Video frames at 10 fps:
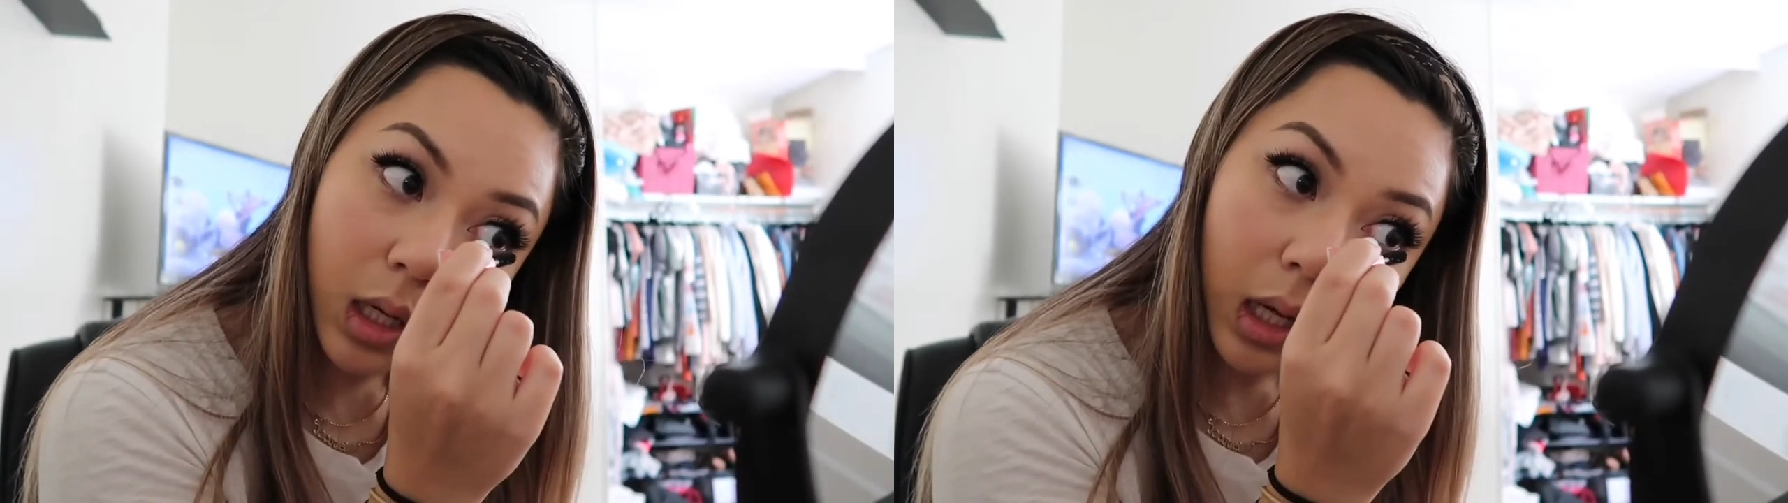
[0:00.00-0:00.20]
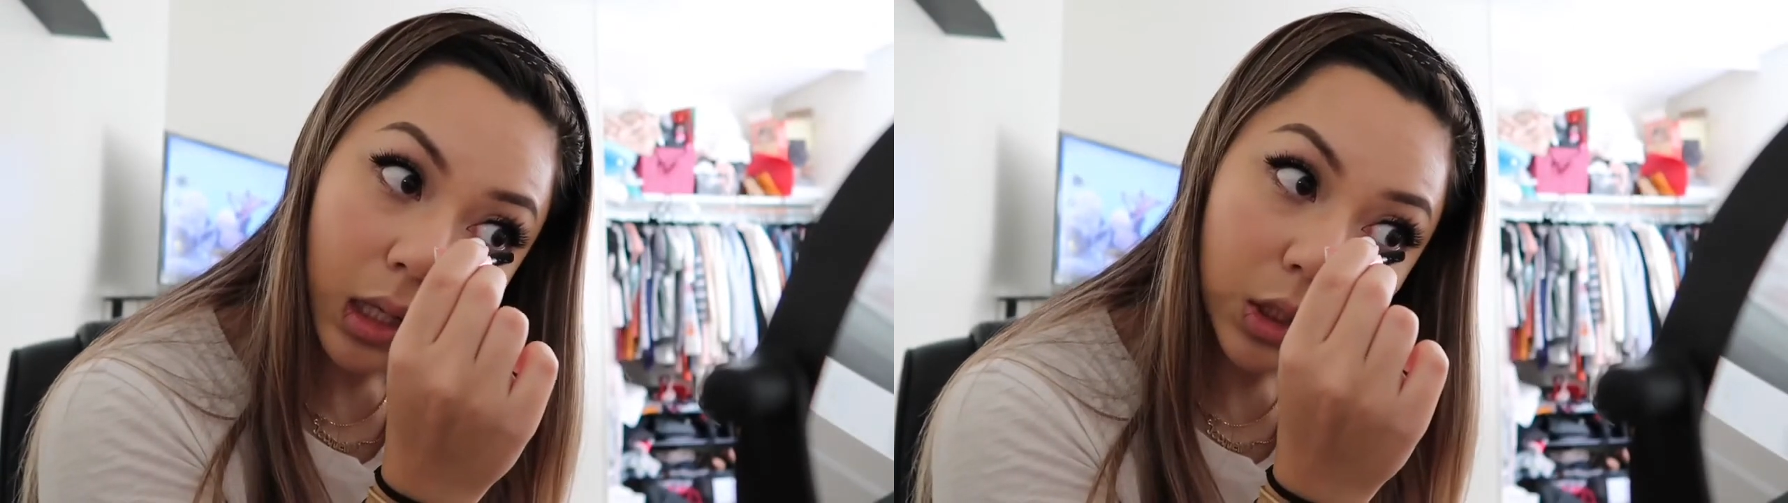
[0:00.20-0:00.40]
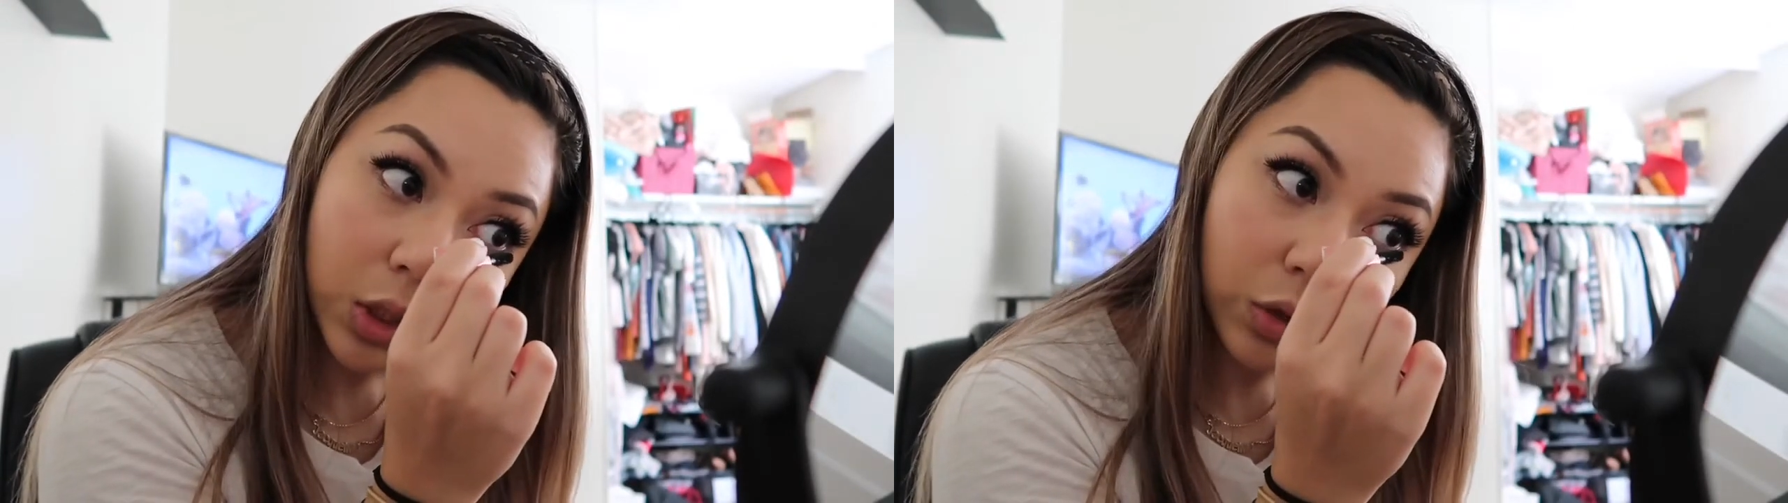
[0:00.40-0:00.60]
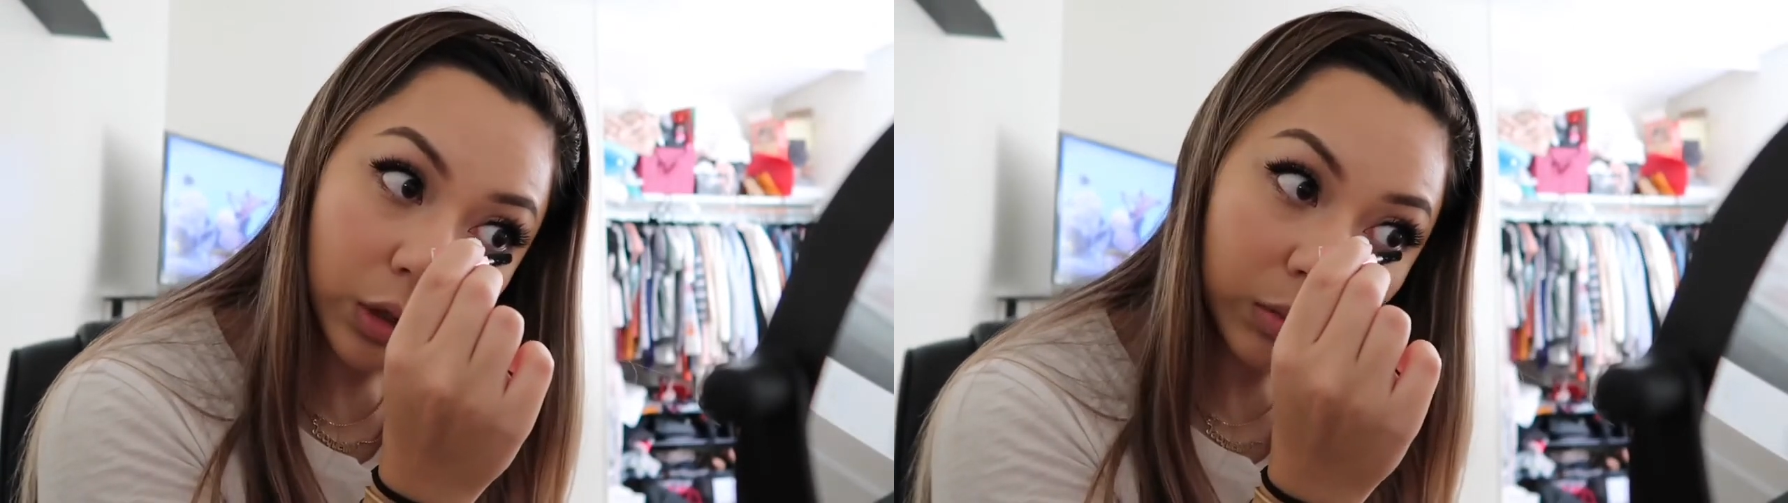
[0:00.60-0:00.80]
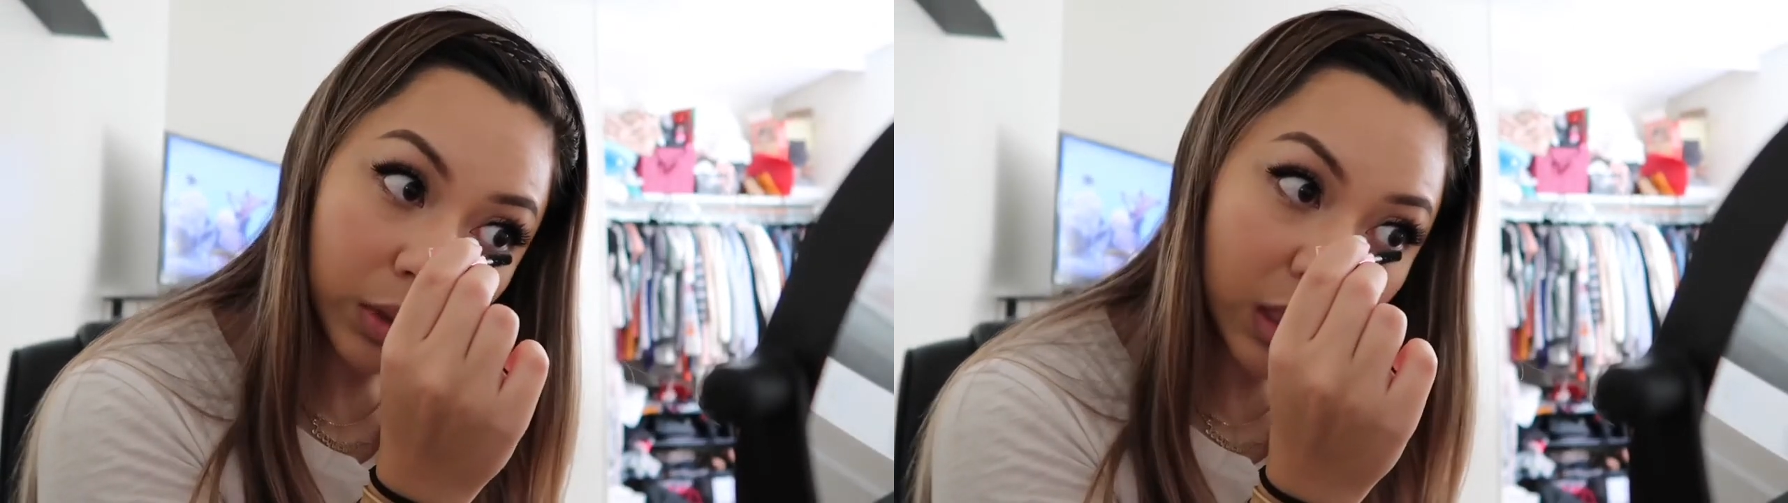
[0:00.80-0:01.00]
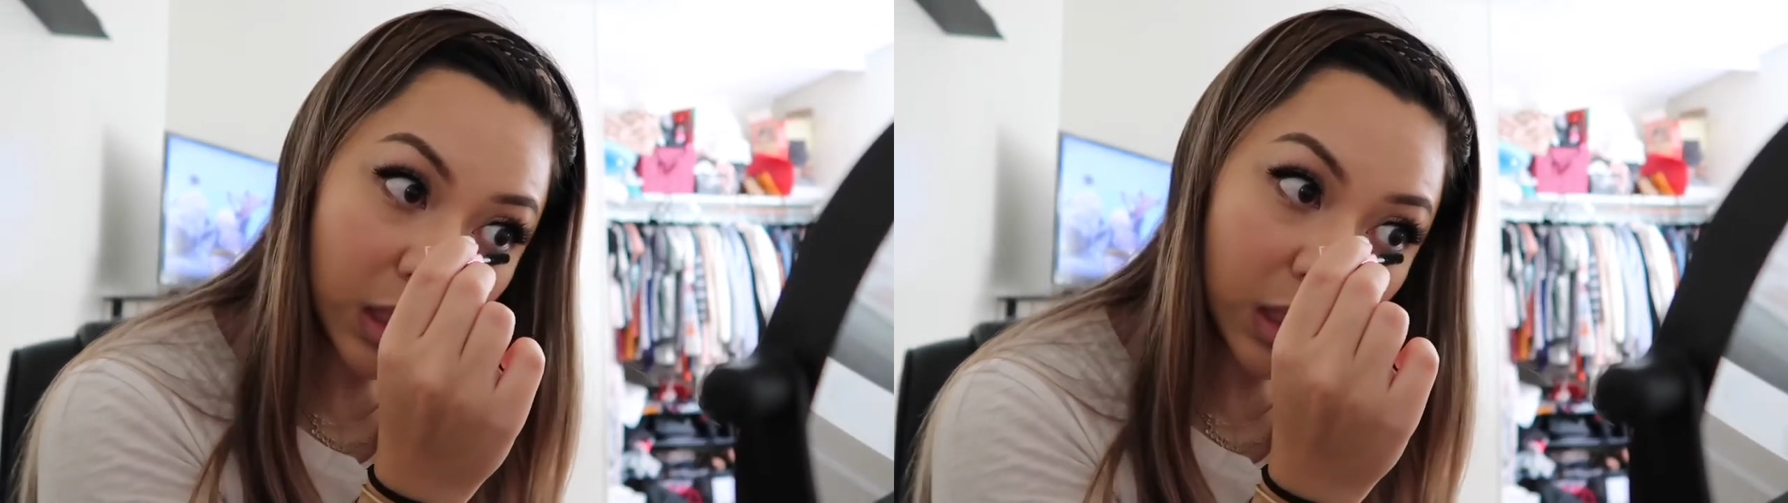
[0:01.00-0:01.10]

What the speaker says: extremely